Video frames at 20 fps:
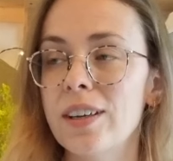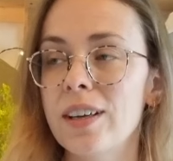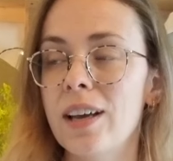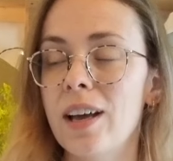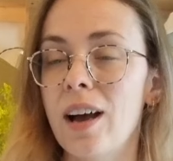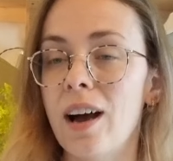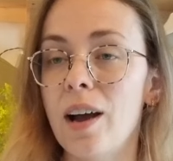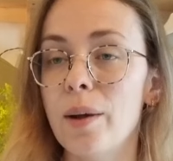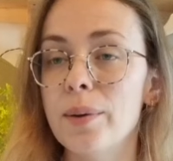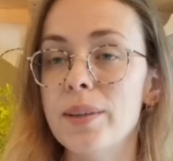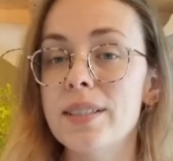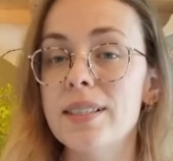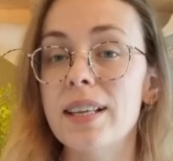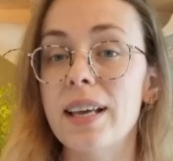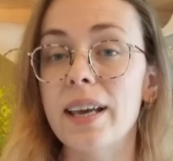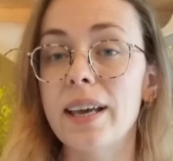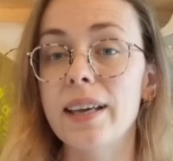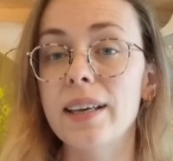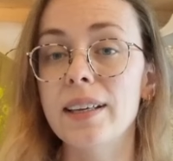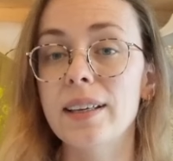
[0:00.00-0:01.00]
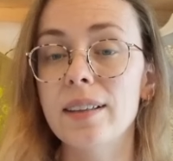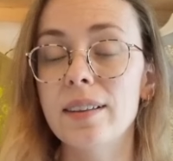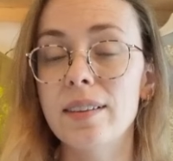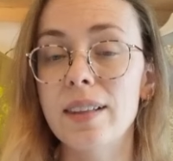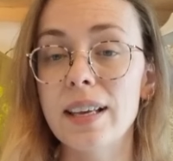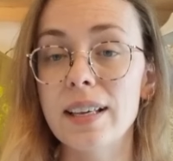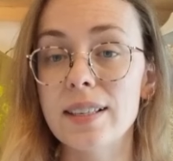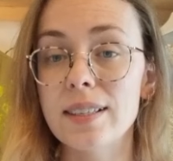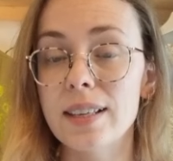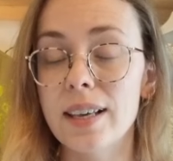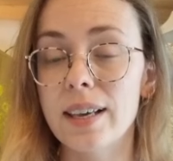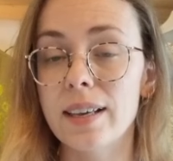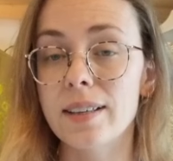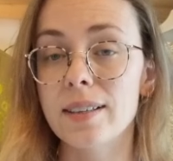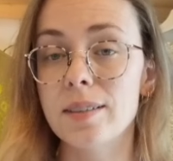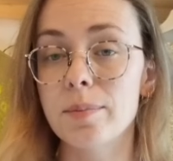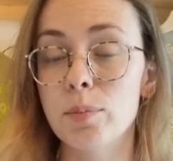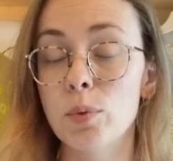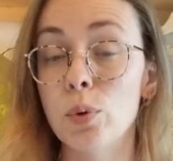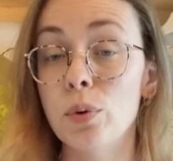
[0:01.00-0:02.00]
I would say this
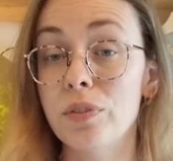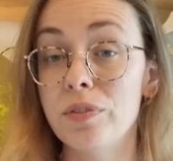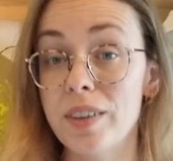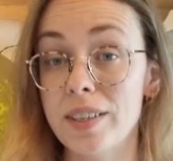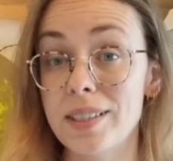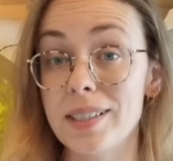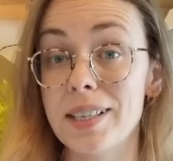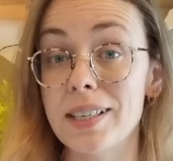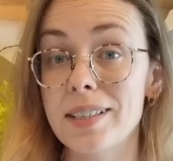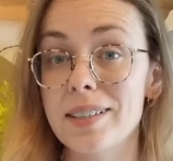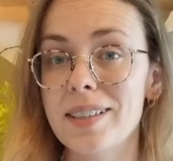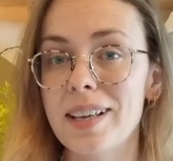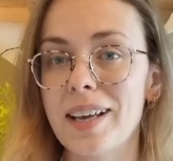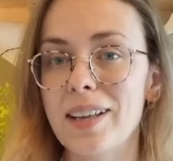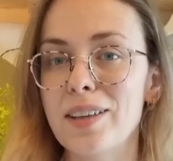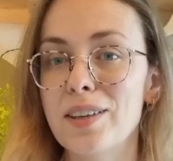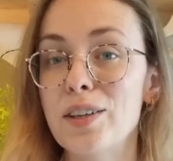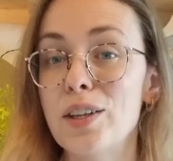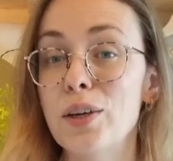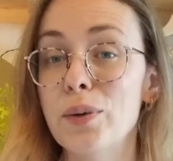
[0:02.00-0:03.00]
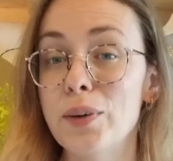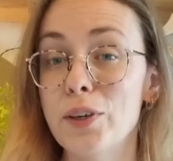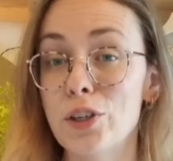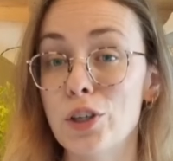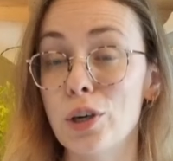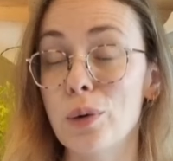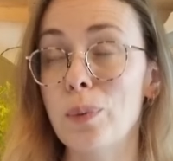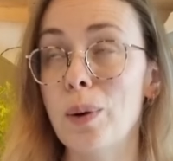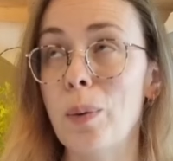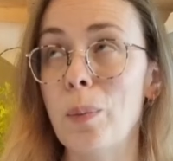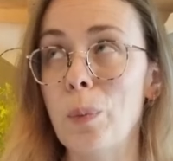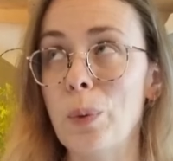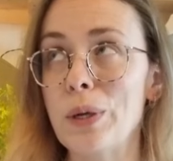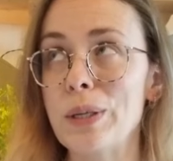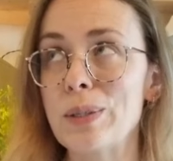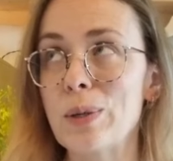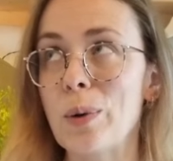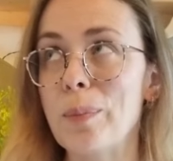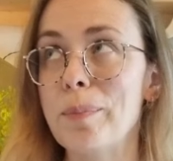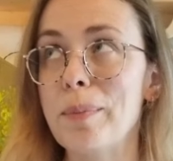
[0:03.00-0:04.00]
is more fitted than the original one
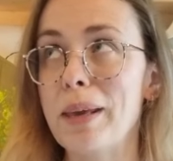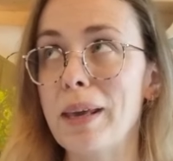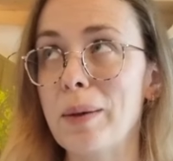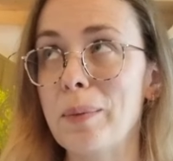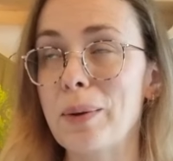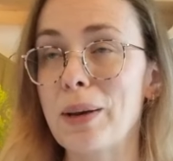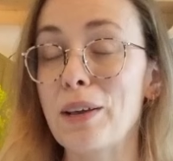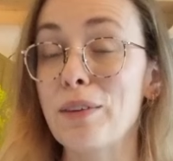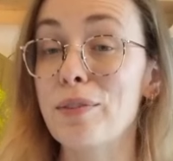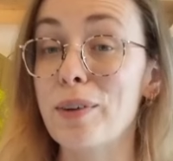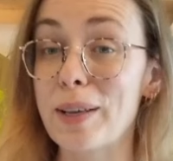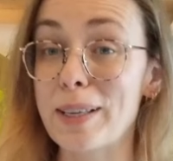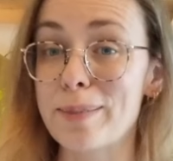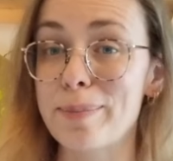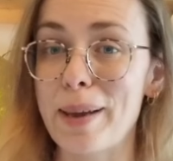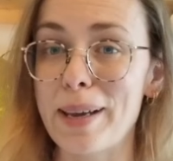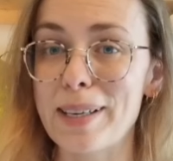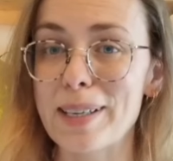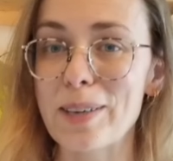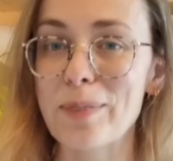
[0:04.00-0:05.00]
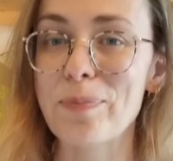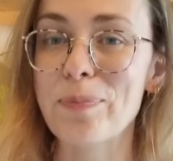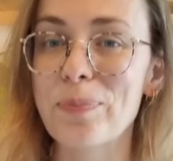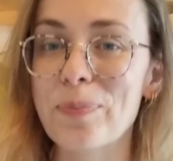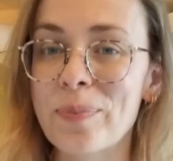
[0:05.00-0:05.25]
was on me when I first made it.